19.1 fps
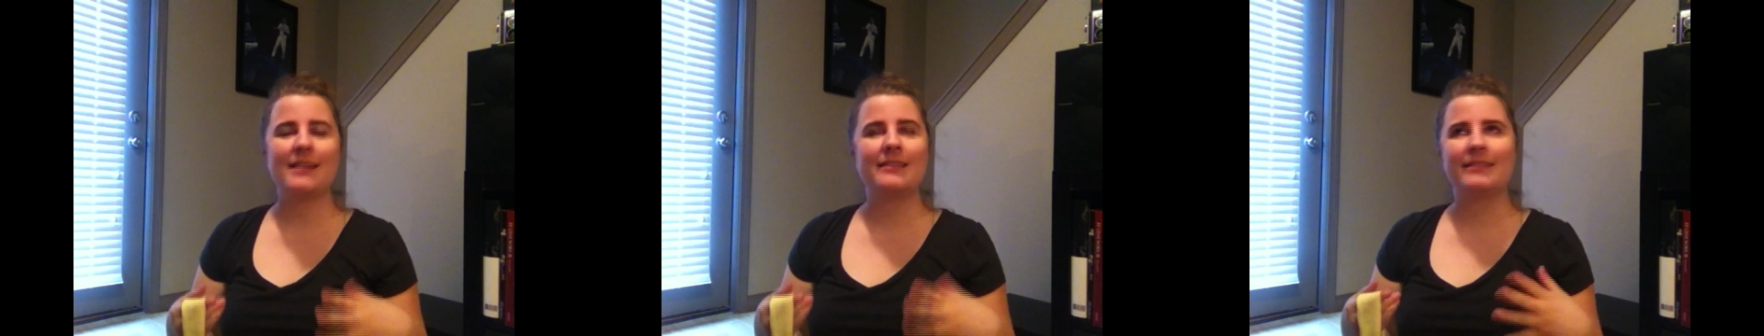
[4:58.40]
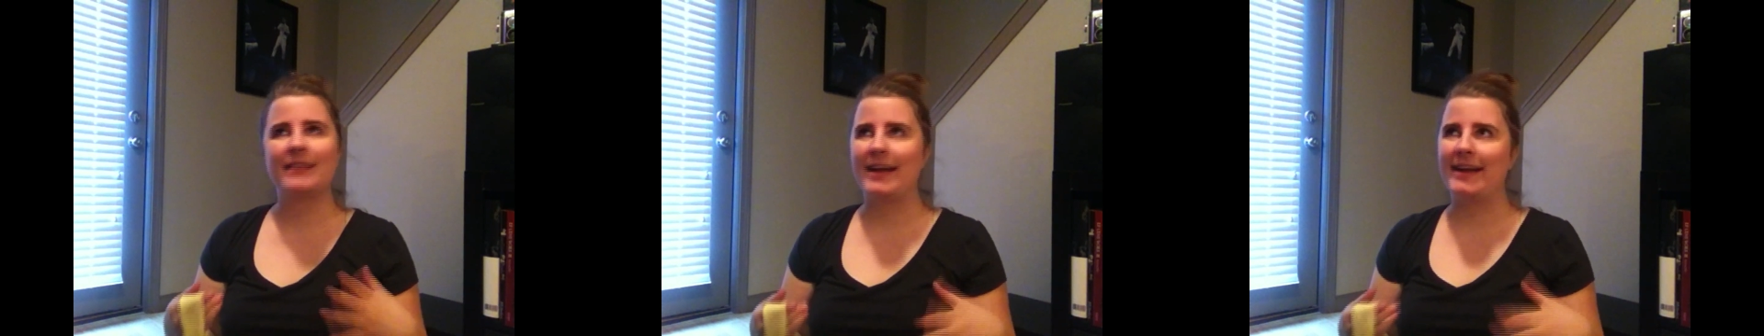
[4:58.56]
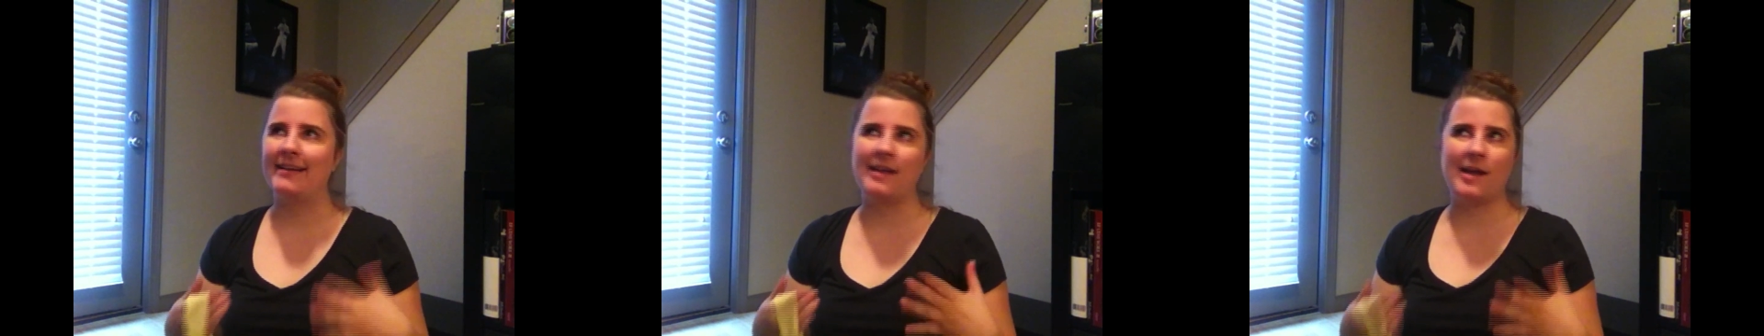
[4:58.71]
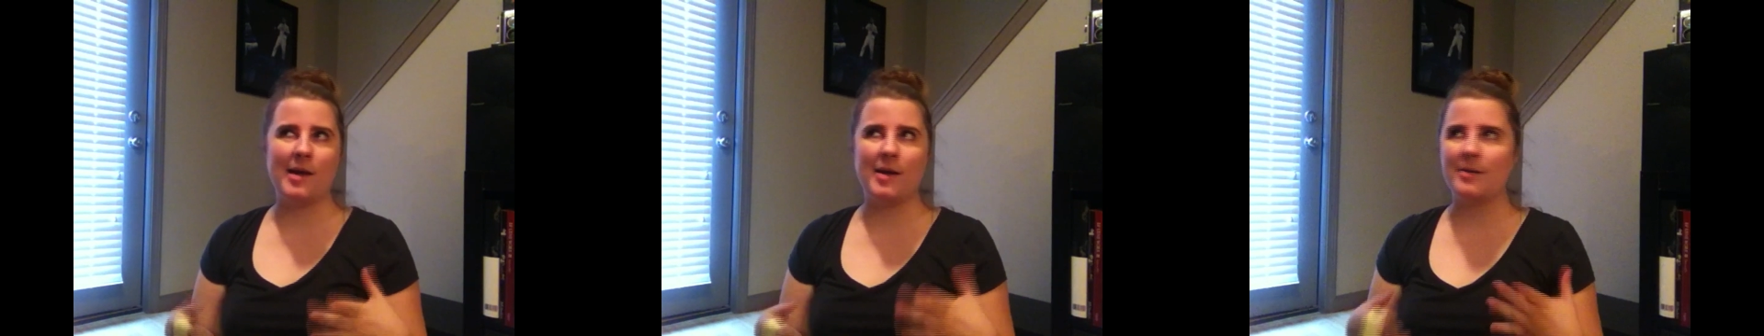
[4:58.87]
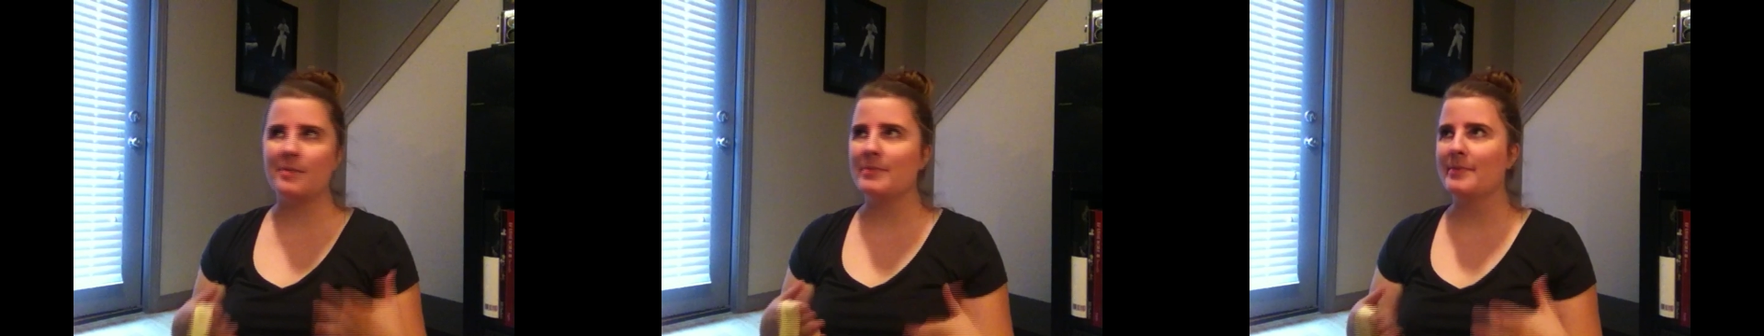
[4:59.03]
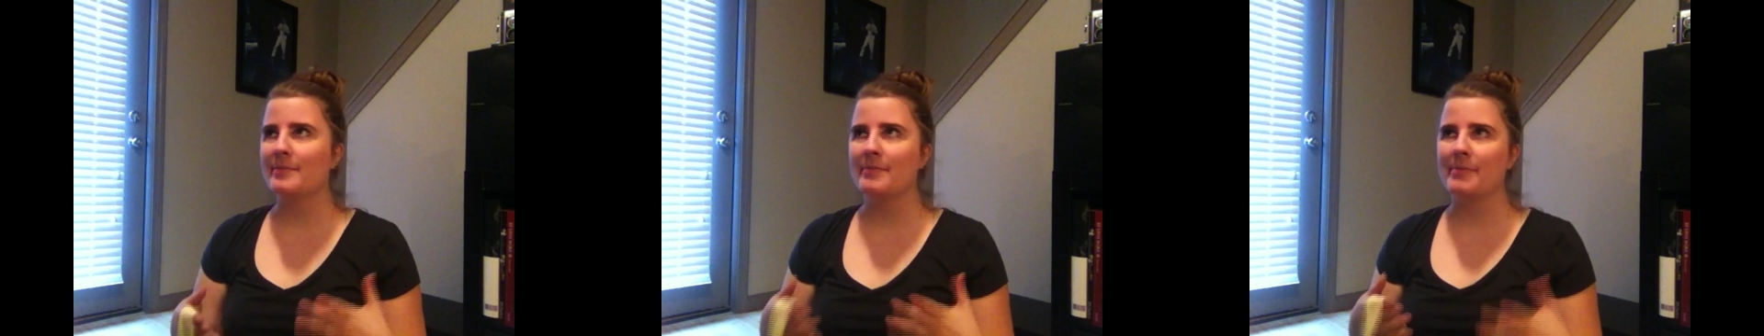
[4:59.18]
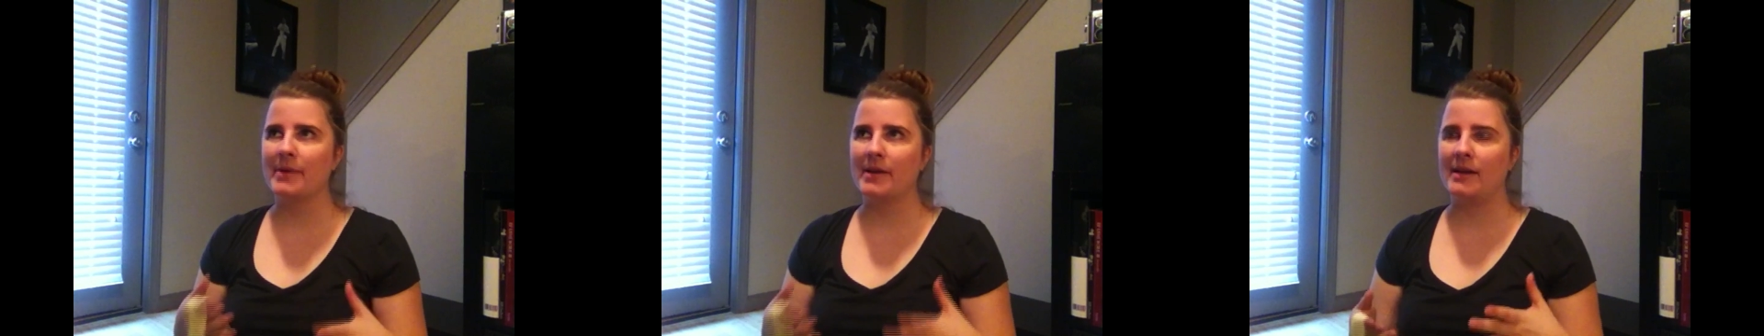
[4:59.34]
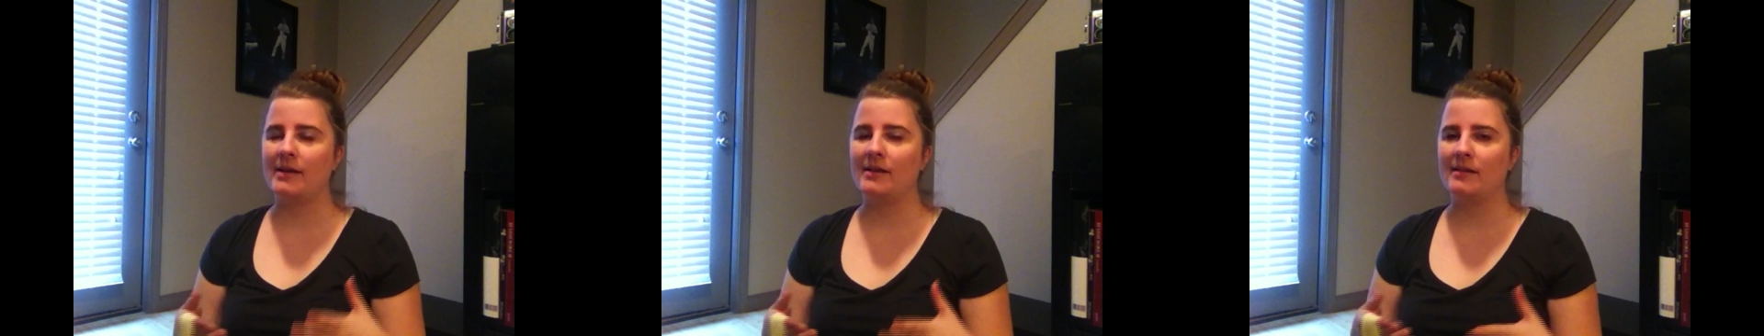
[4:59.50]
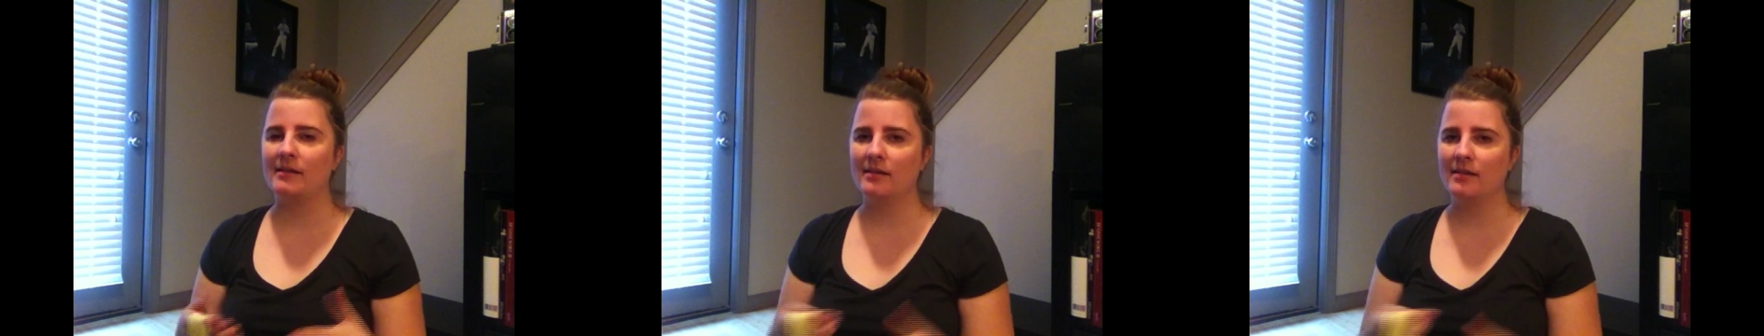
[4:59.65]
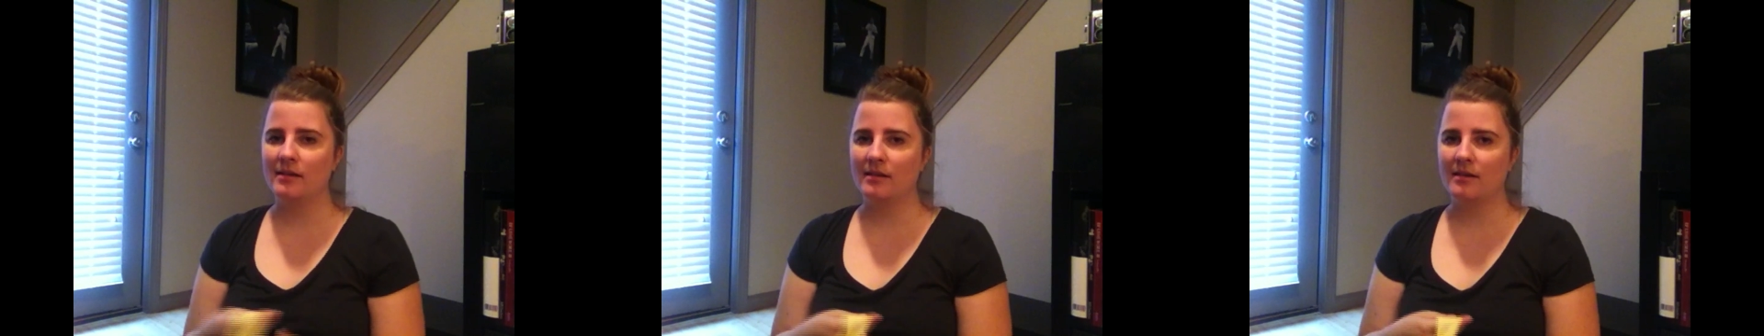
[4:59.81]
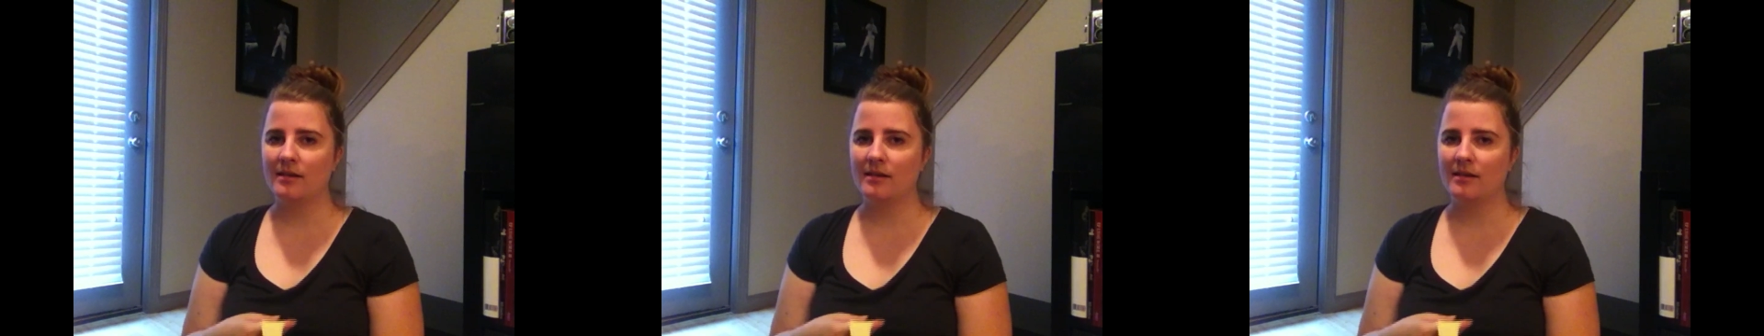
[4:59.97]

not line up, but